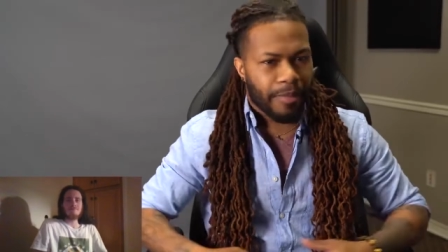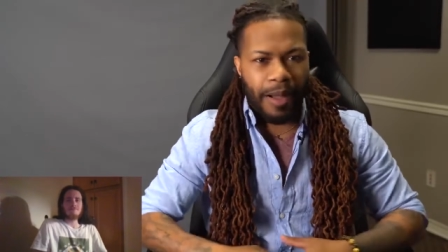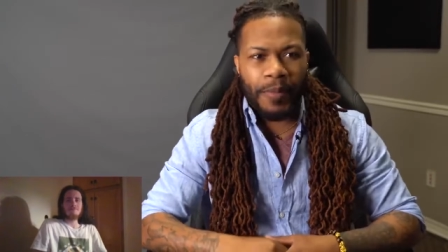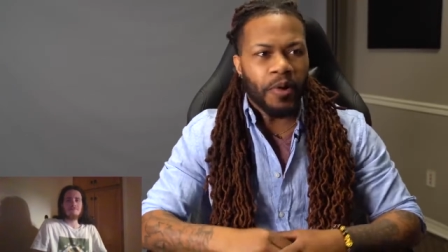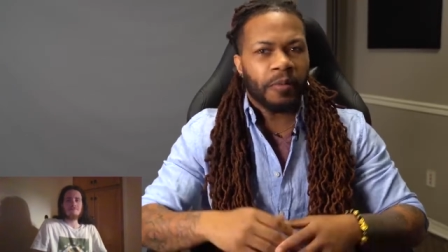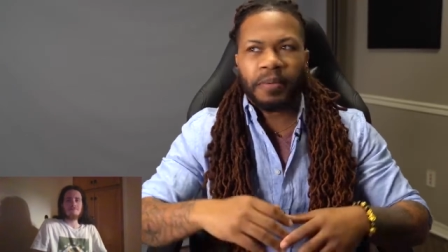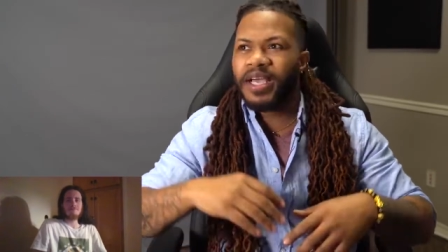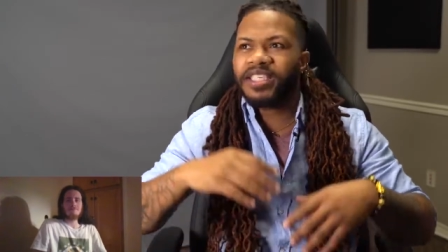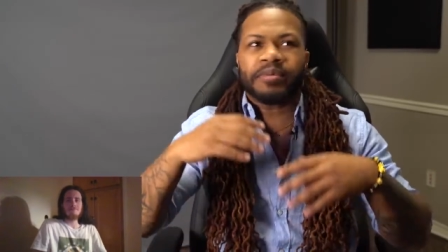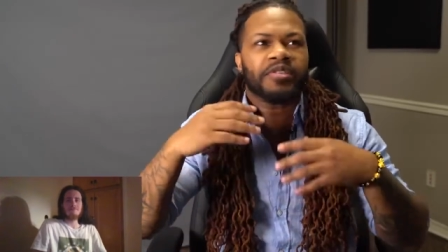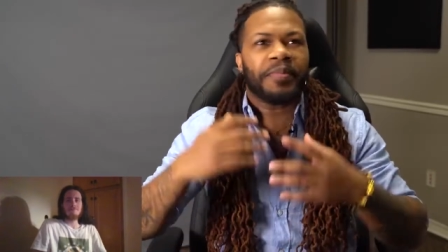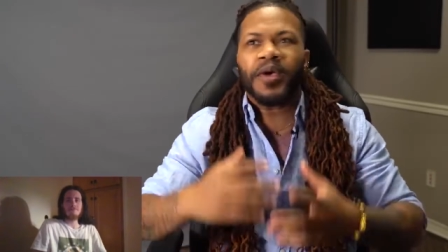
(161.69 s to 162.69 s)
My opponent played
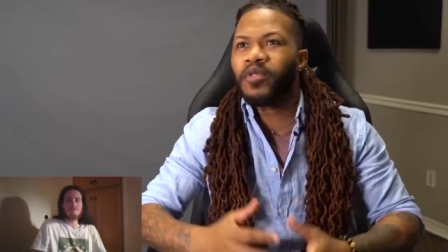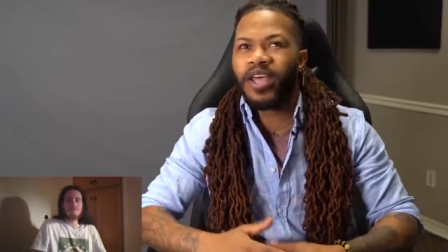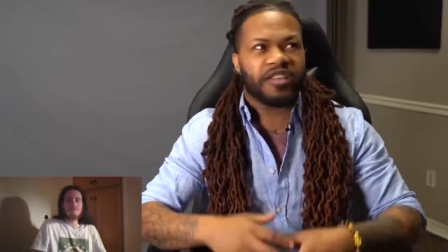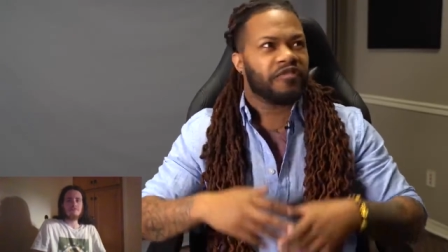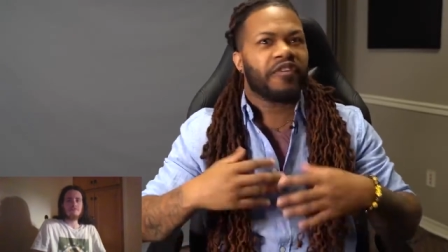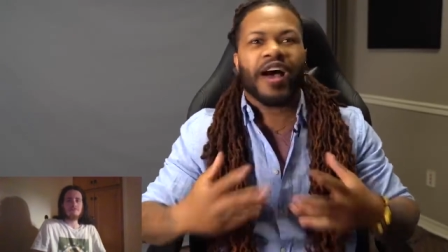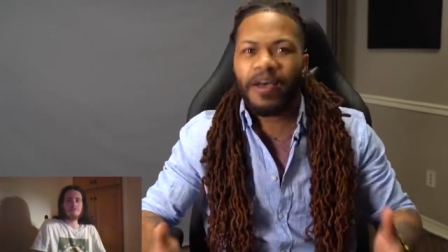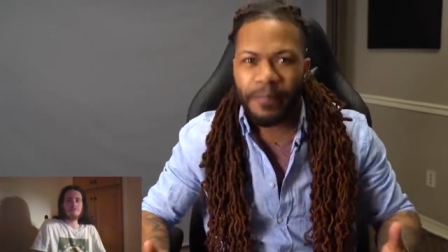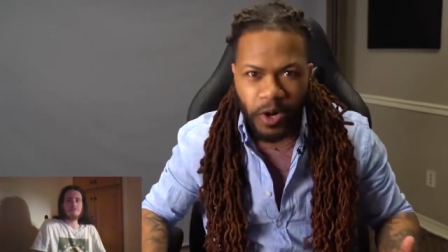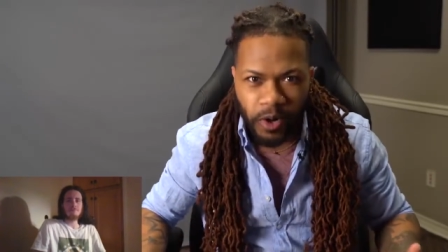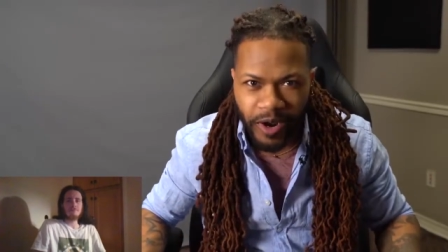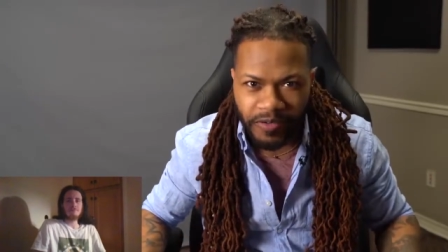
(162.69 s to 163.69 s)
some spell that has five
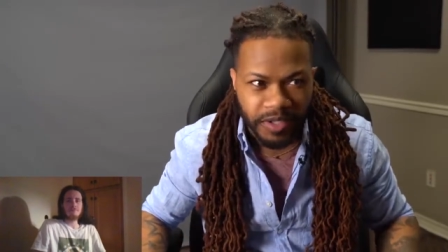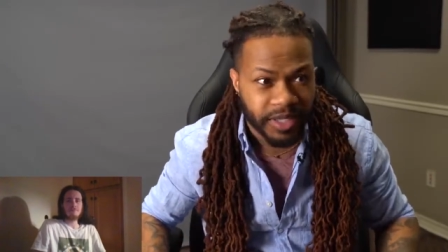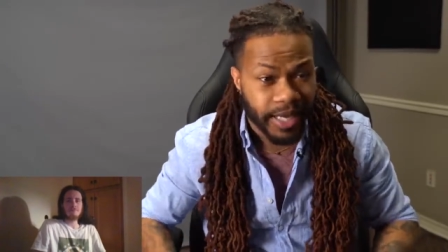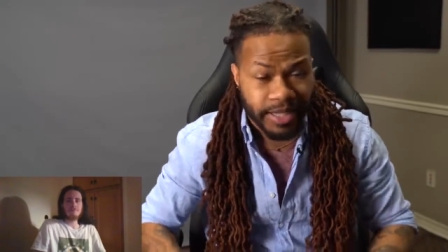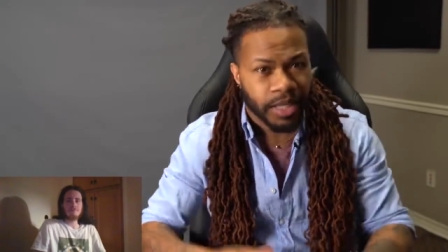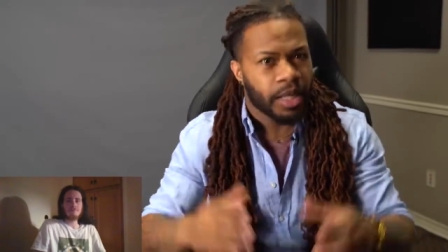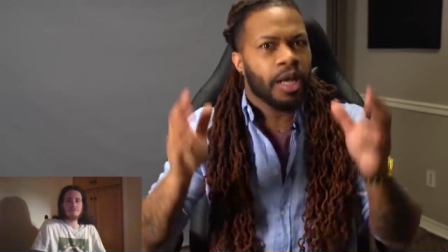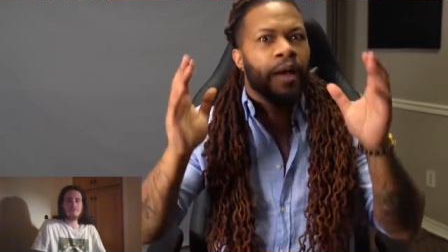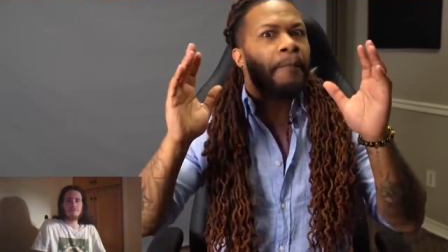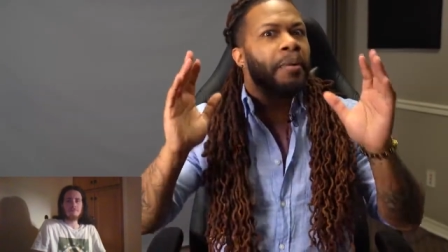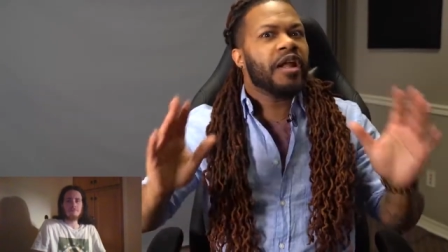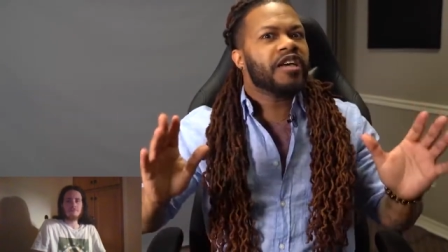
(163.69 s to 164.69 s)
paragraphs of text
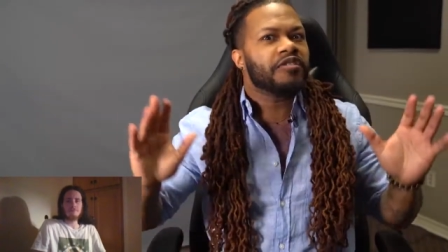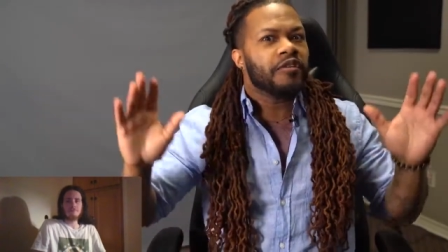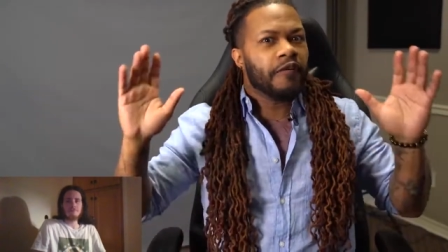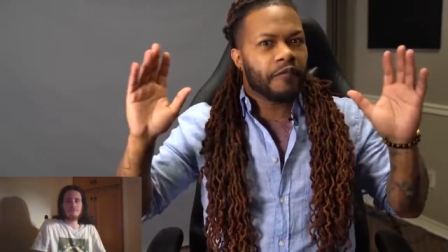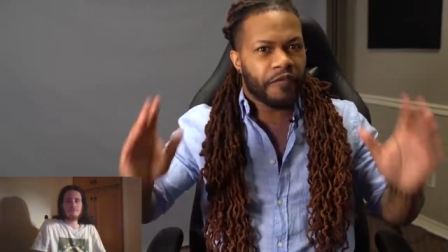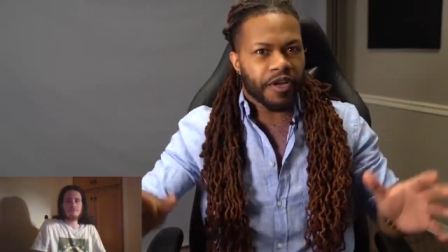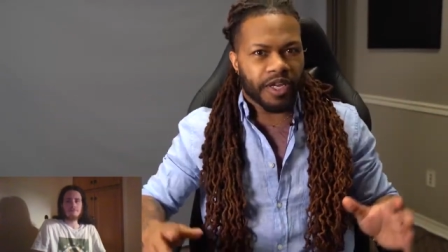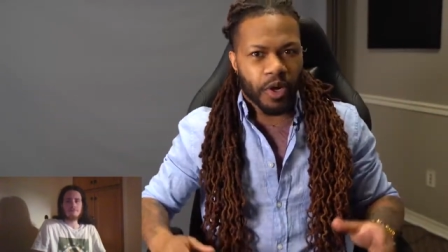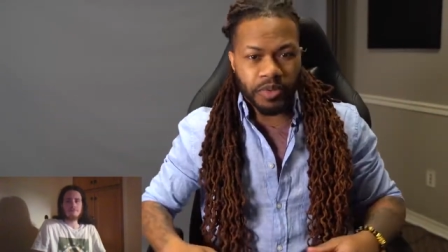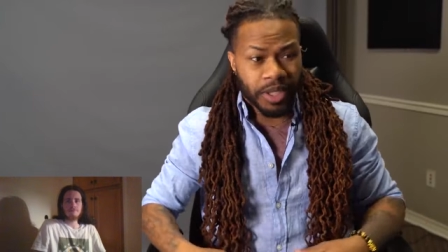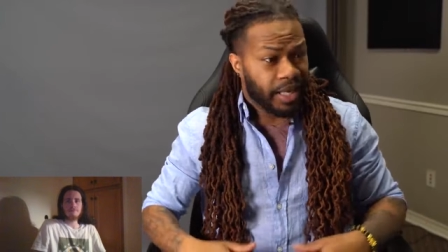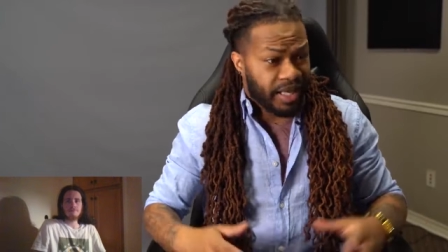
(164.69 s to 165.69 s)
plus
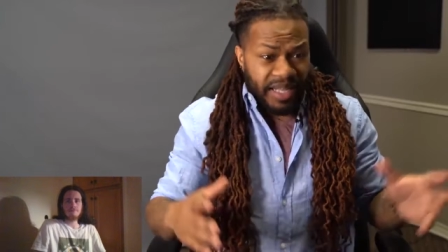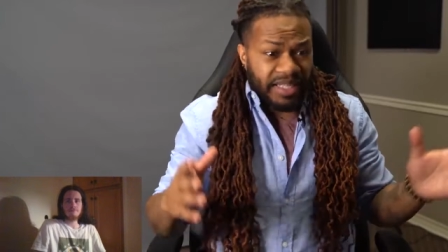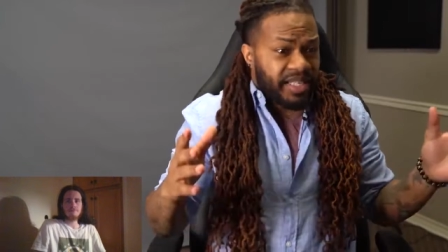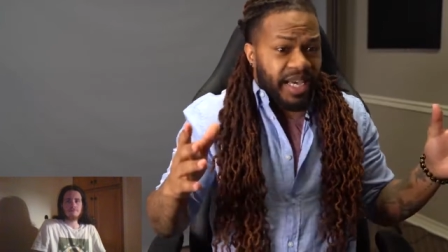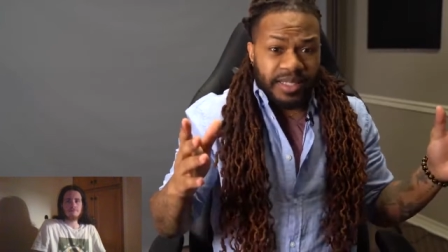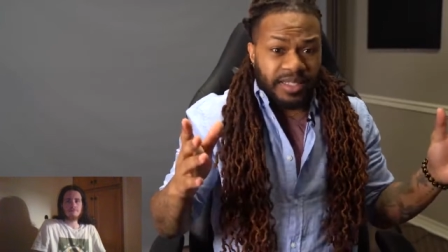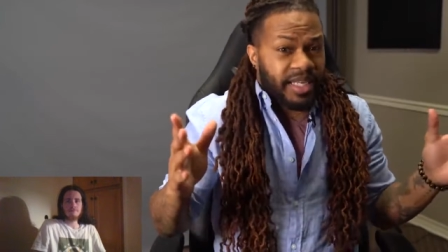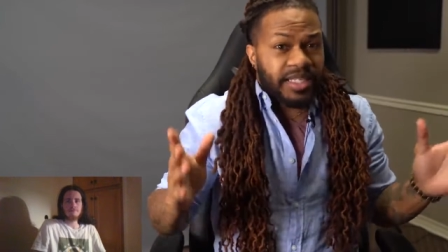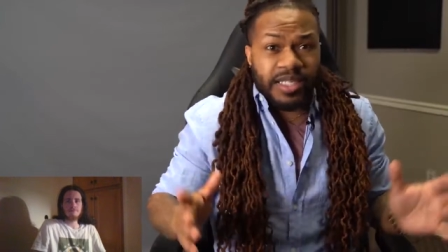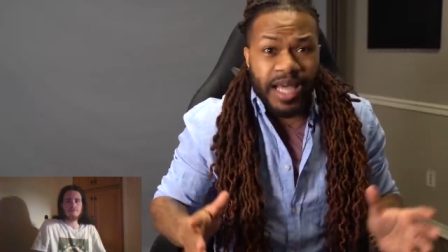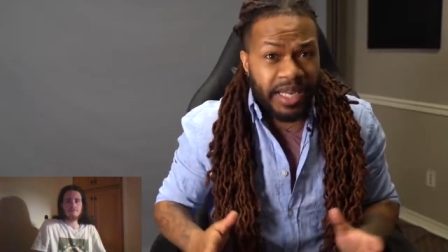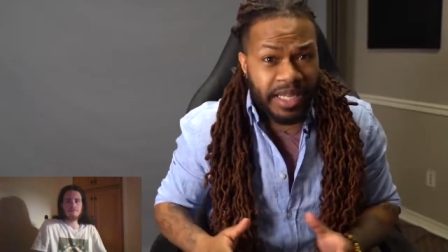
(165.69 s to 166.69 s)
footnotes that says
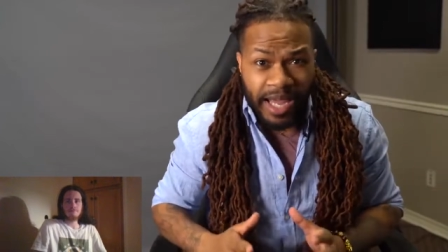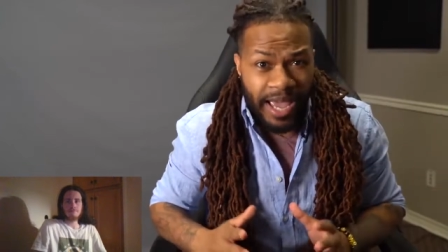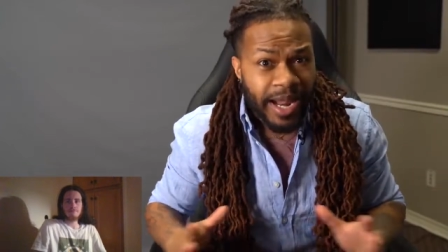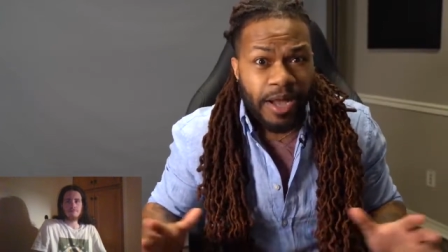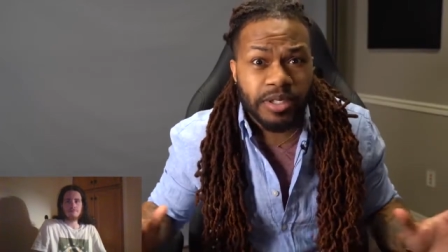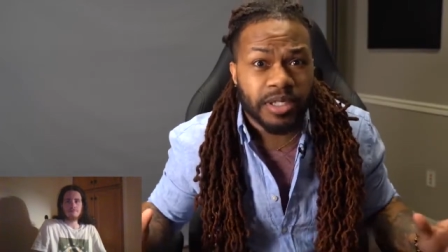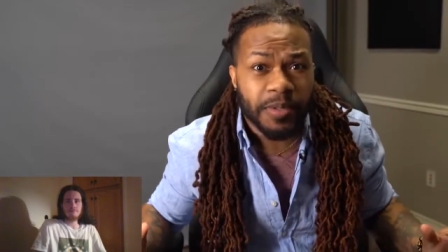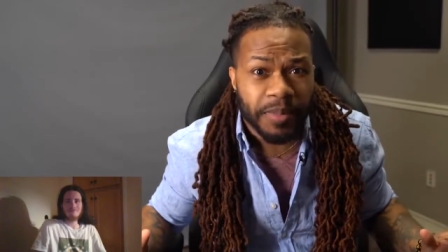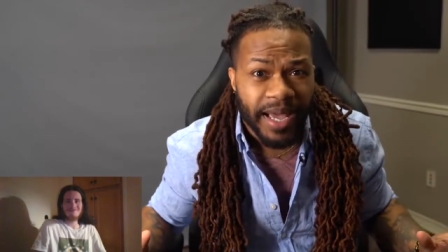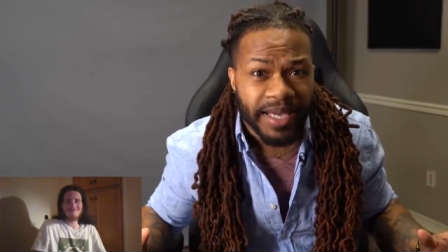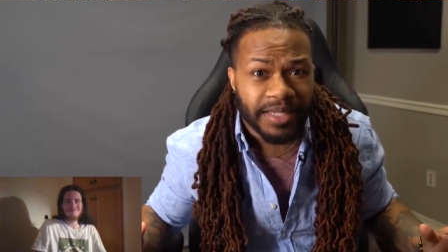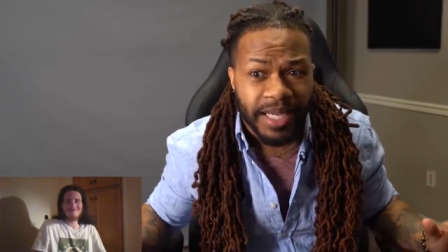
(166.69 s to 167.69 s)
just because I didn't get eight hours of sleep
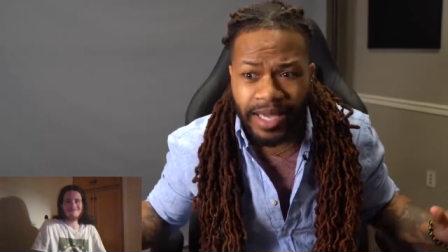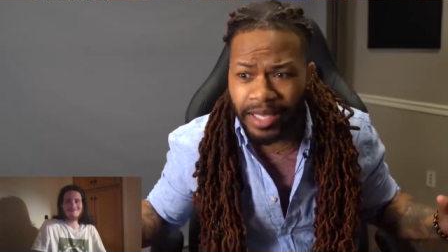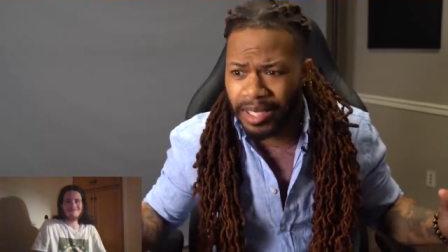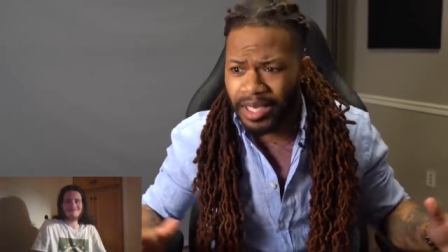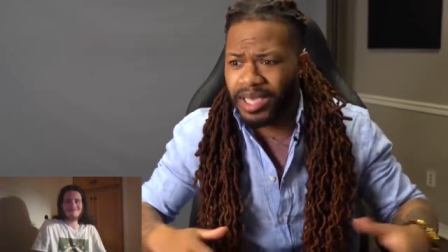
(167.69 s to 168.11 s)
last night,